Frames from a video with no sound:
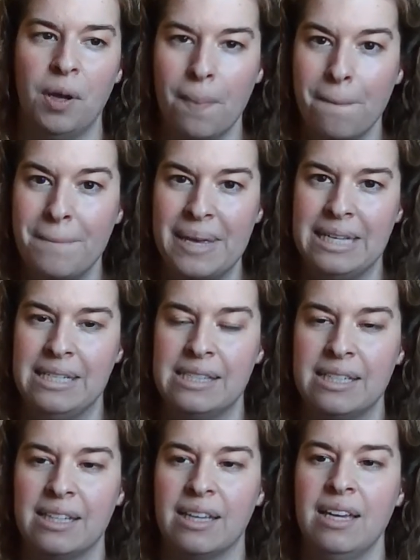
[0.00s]

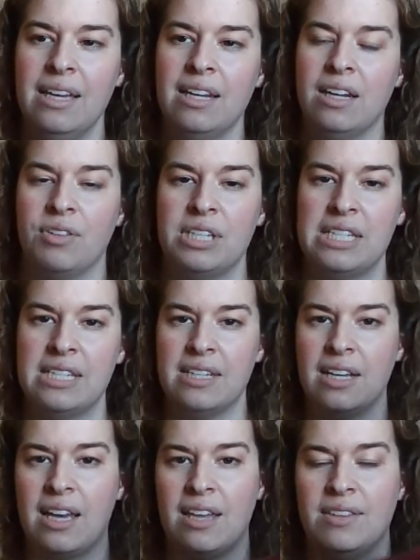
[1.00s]
Amazing. Now this is,
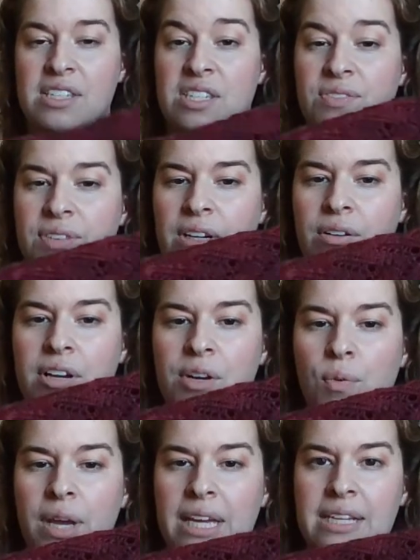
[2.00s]
again, this is
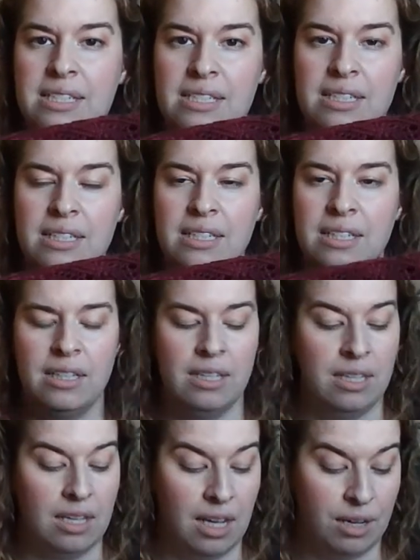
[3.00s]
fingering weight.
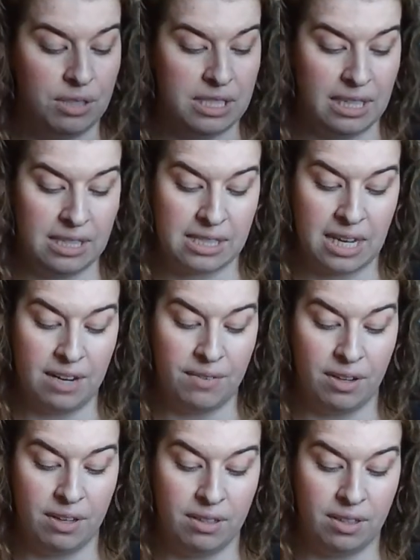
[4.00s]
I would say it's kind of
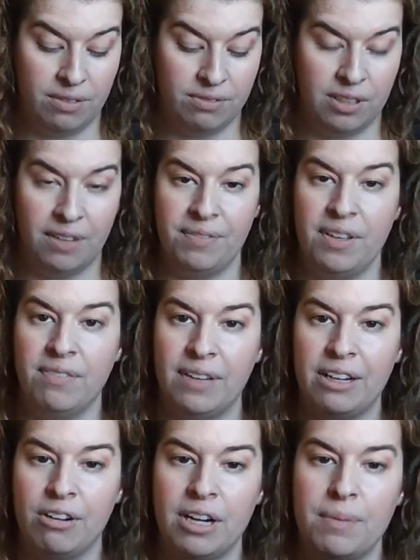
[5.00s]
a fluffy
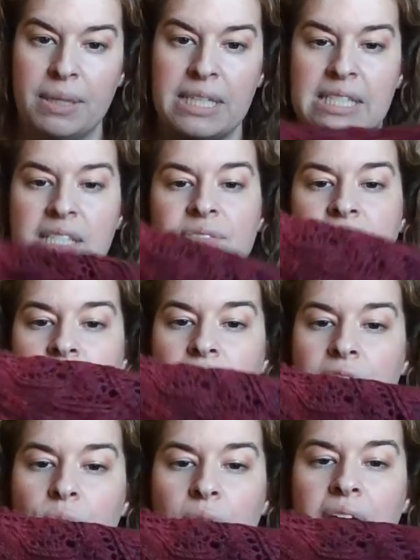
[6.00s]
fingering, but this is
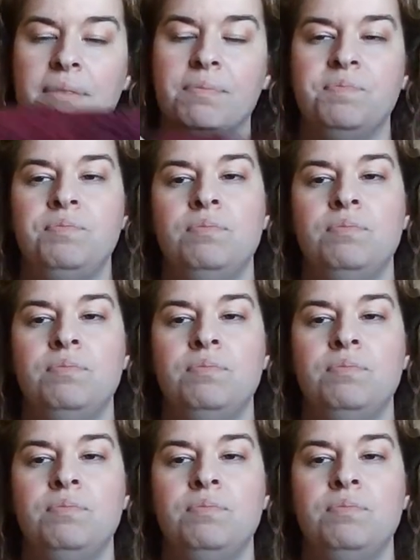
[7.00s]
fingering weight,